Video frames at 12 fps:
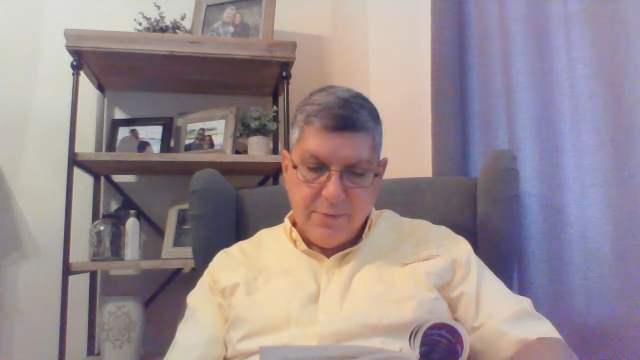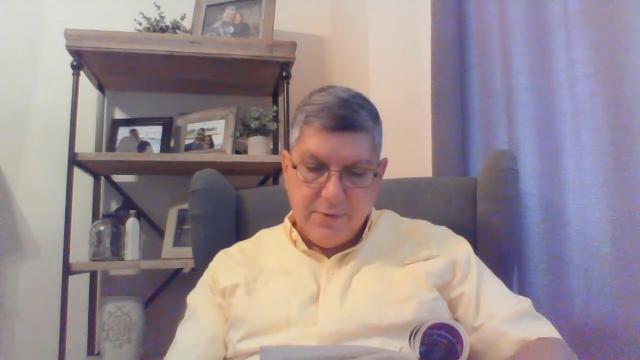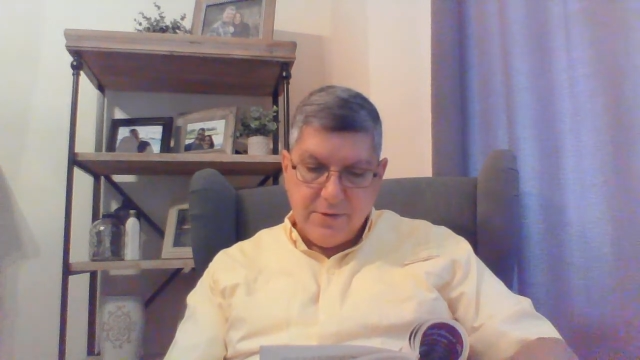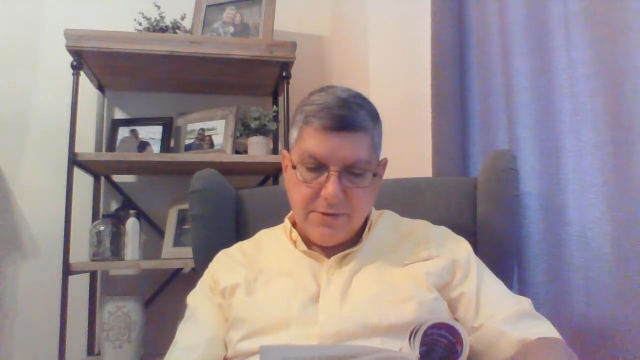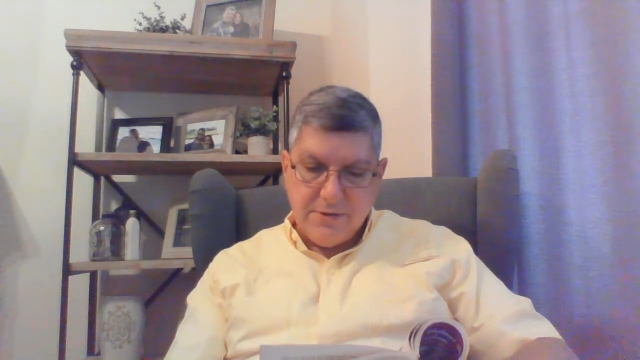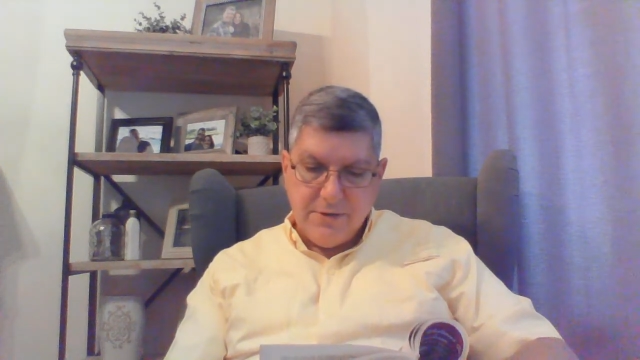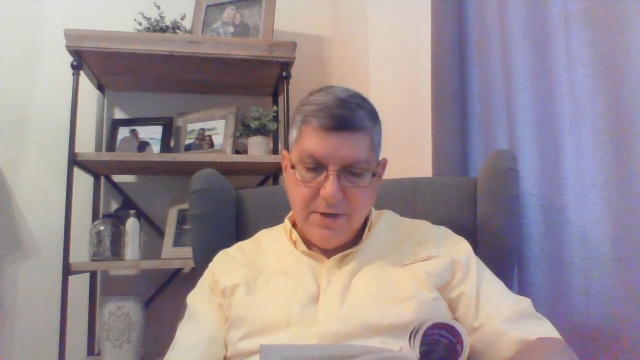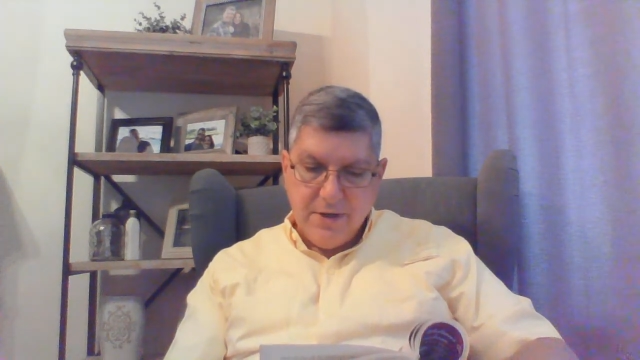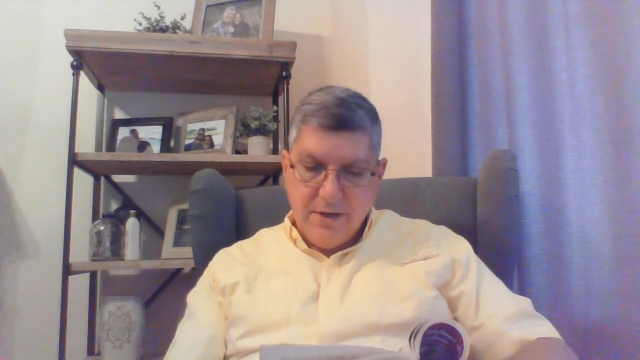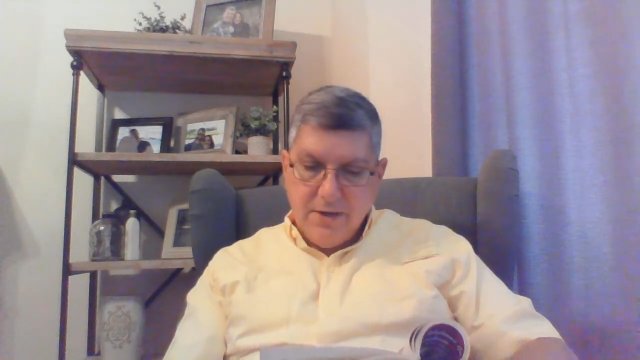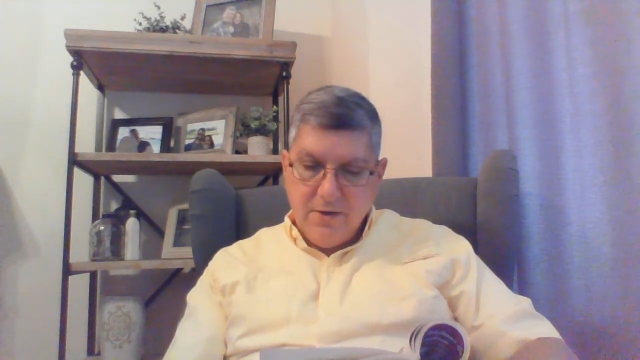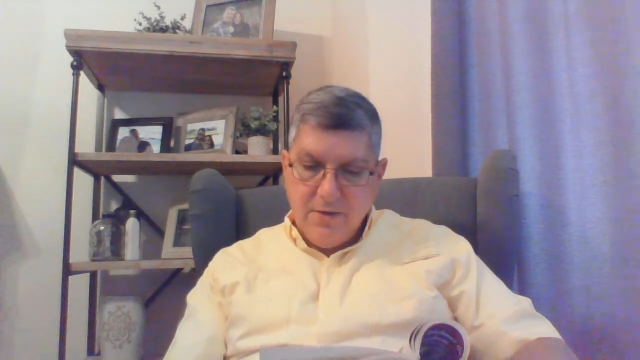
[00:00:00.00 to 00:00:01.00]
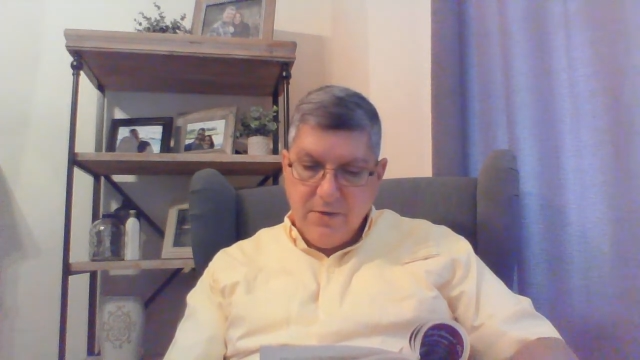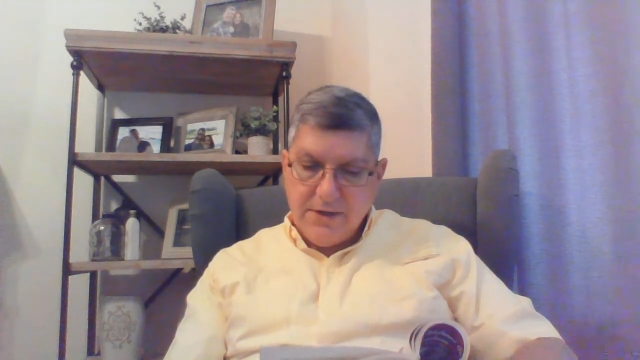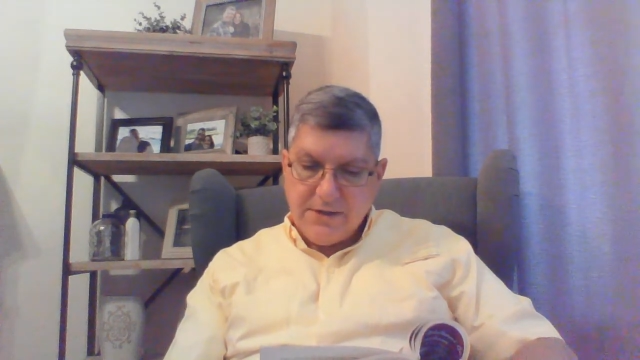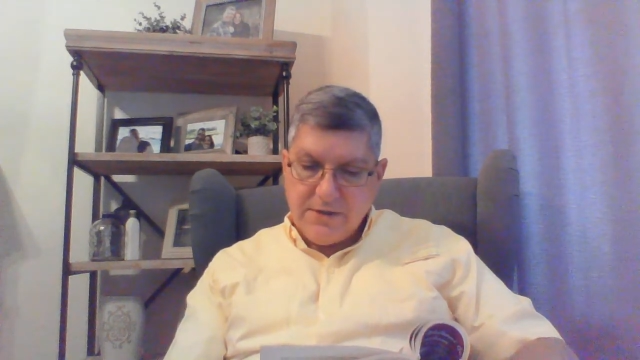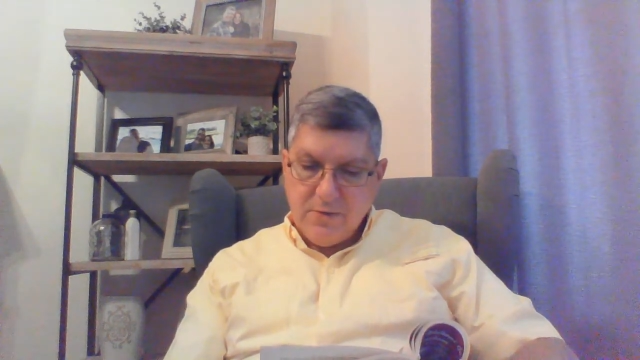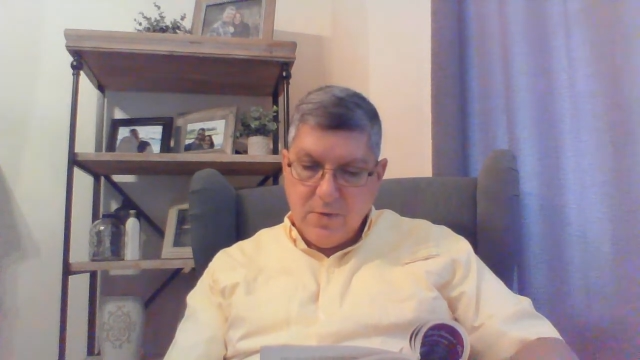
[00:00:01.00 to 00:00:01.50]
person who
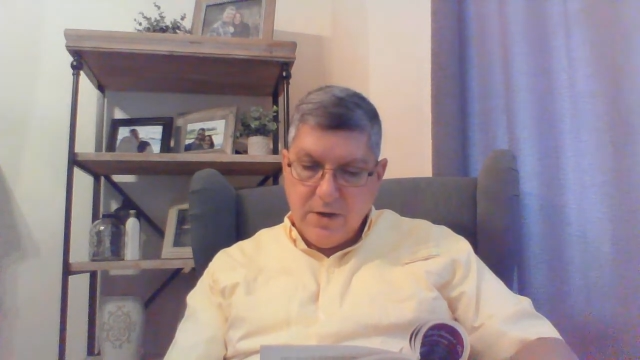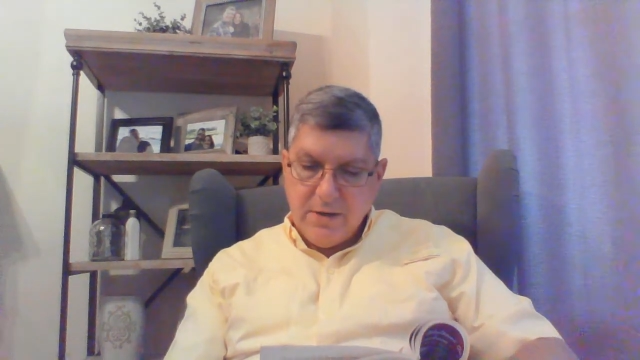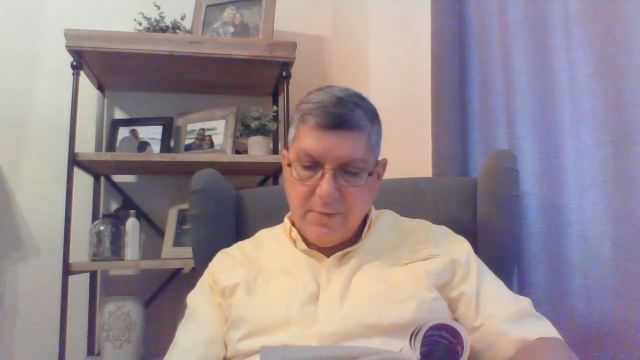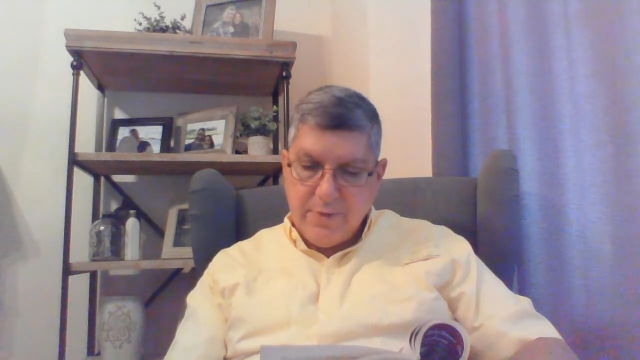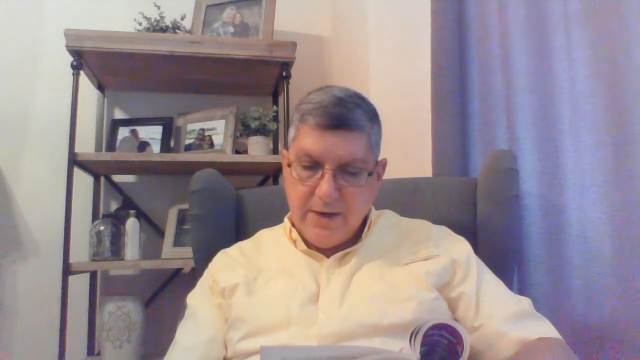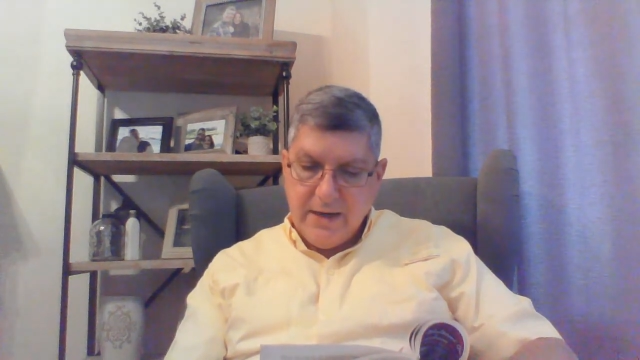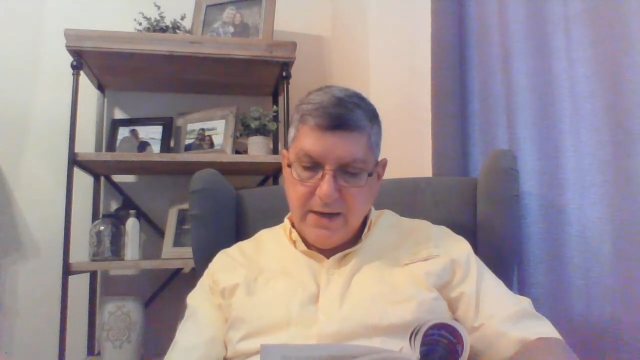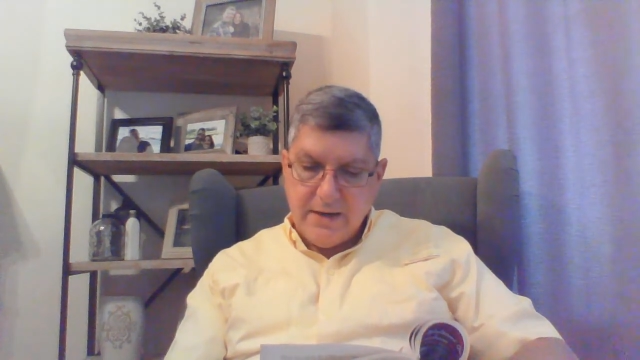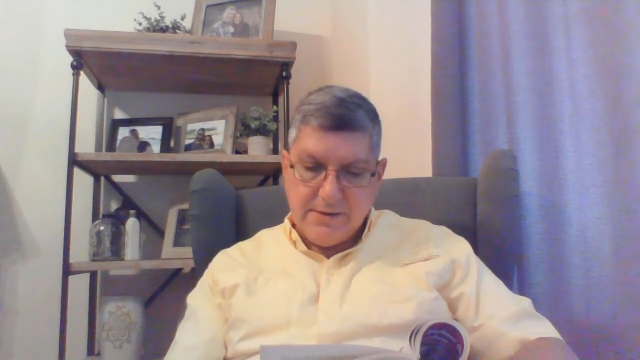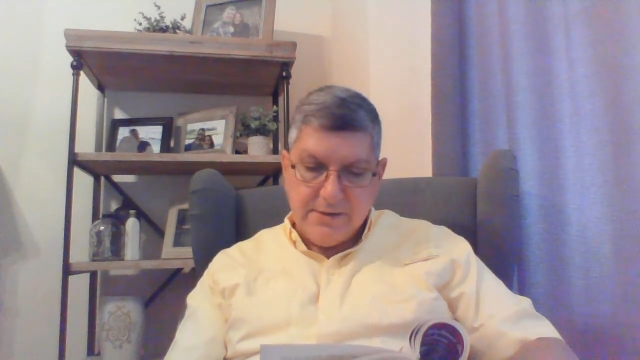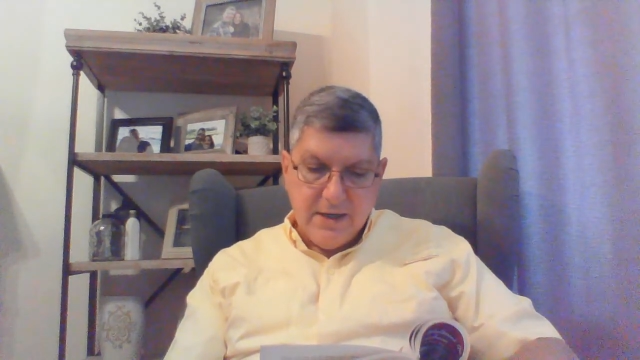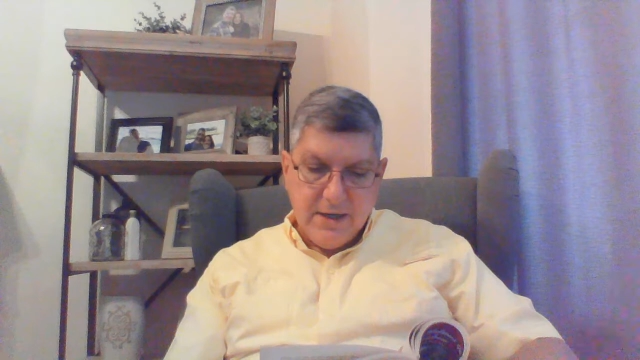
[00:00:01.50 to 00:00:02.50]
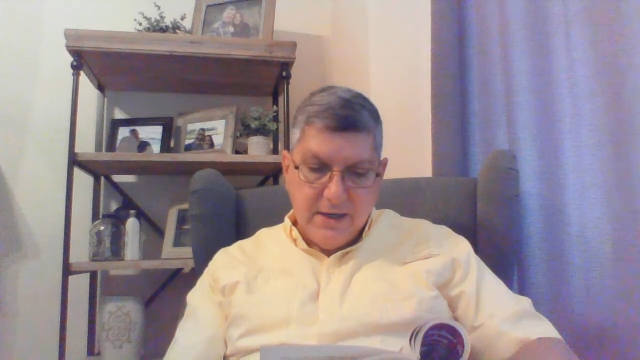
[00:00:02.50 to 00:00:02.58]
gets to wear the pants